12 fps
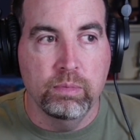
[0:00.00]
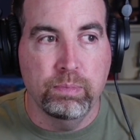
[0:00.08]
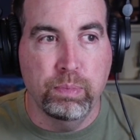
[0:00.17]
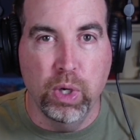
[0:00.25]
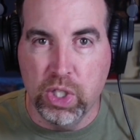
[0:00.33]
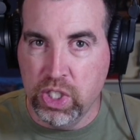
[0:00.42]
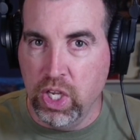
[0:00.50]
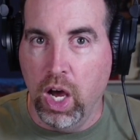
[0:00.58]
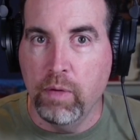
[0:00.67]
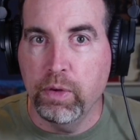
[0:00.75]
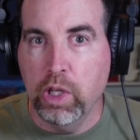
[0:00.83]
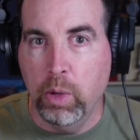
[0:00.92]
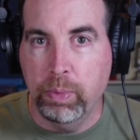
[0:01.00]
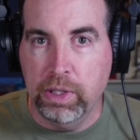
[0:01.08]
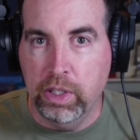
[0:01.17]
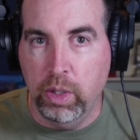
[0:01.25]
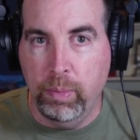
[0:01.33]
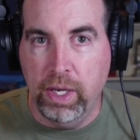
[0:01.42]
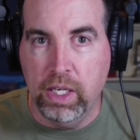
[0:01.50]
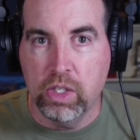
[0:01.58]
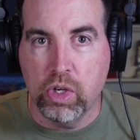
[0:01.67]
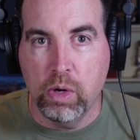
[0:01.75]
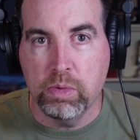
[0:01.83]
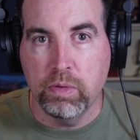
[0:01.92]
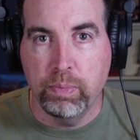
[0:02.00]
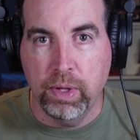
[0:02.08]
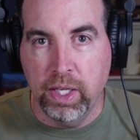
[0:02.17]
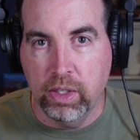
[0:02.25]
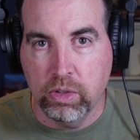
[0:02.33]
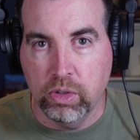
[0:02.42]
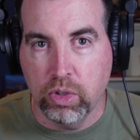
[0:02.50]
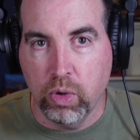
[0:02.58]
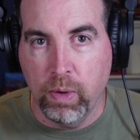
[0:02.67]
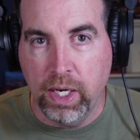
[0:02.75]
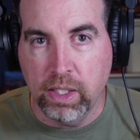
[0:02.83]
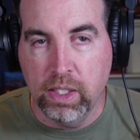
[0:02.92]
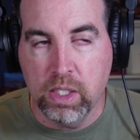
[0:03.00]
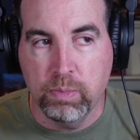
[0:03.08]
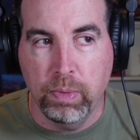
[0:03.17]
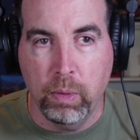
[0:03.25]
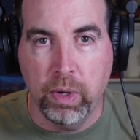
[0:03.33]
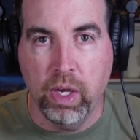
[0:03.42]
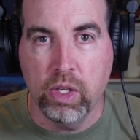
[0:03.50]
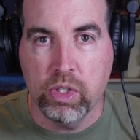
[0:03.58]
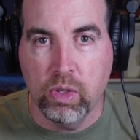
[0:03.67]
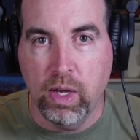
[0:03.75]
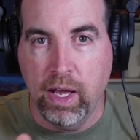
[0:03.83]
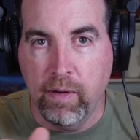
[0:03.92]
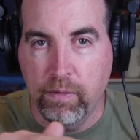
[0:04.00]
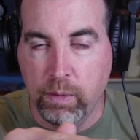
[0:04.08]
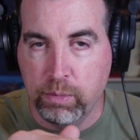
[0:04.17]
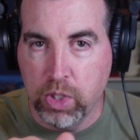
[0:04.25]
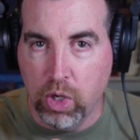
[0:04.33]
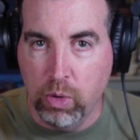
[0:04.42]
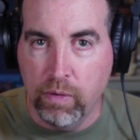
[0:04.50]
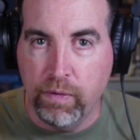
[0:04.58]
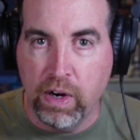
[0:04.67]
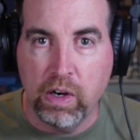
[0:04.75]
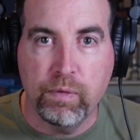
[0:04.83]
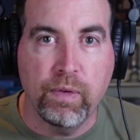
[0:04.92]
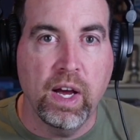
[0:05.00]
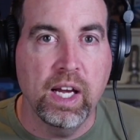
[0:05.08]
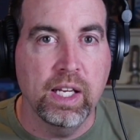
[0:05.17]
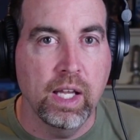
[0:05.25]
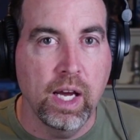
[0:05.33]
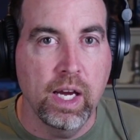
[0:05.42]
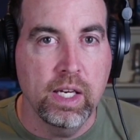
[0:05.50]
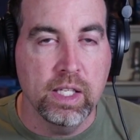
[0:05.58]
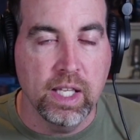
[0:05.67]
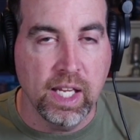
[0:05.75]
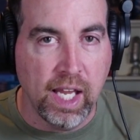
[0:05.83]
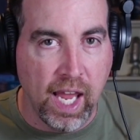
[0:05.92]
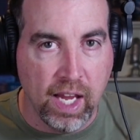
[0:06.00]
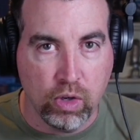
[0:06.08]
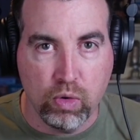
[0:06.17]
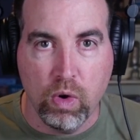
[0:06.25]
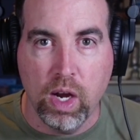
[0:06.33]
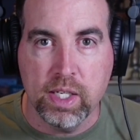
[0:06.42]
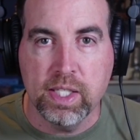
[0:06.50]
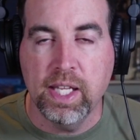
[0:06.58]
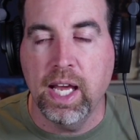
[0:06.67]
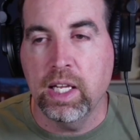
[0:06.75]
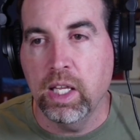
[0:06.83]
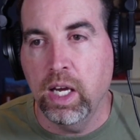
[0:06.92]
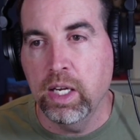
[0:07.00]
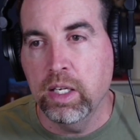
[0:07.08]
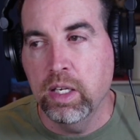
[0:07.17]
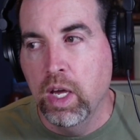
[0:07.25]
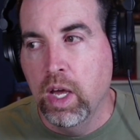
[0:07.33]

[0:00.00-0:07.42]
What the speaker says: push the envelope a little bit in terms of political correctness, but we also have them toe a very fine line, and they can't cross that line.